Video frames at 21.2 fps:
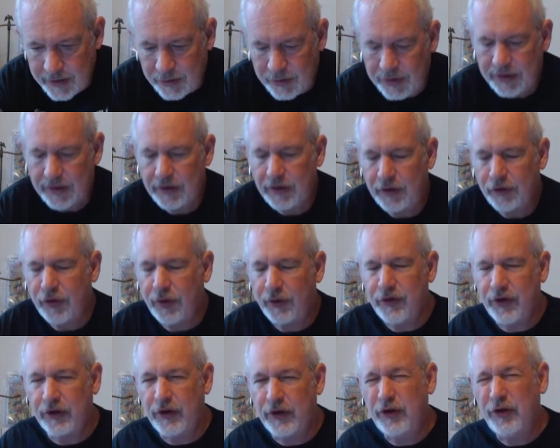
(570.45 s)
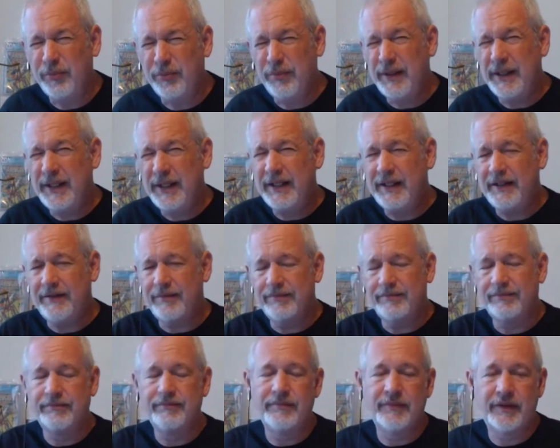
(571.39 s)
Or, or, I'm sorry, little mini,
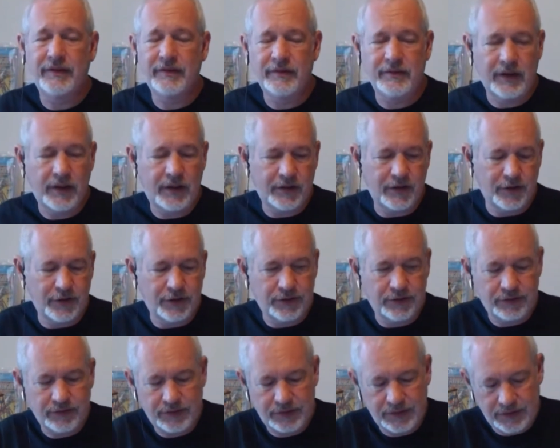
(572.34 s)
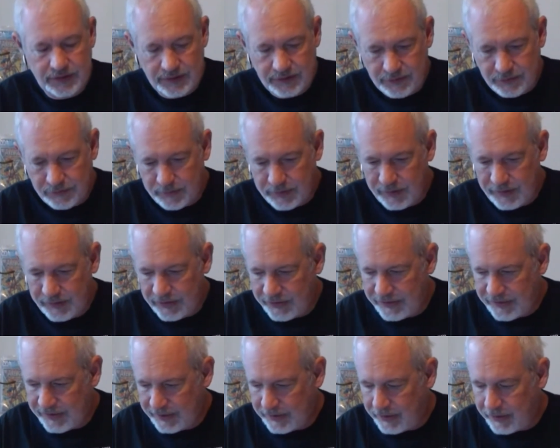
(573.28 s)
I don't know, what is
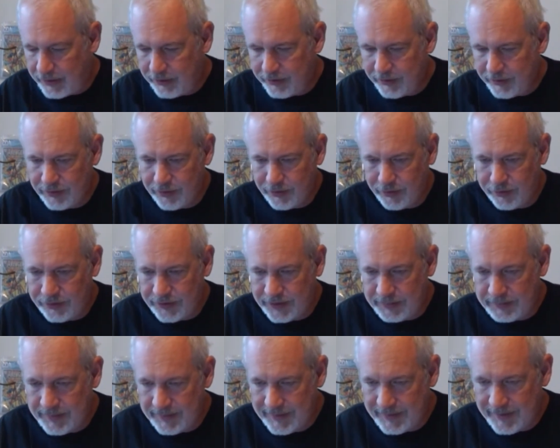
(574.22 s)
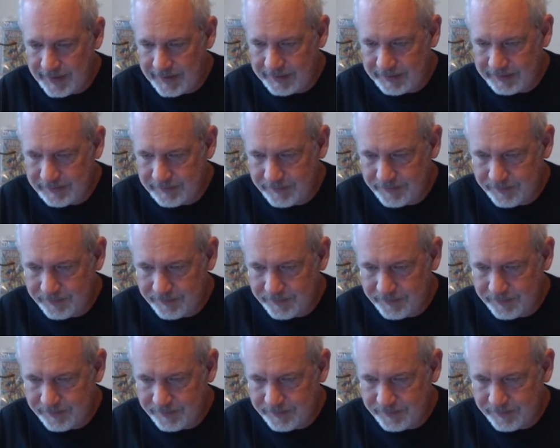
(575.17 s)
this thing called? Little demon thing?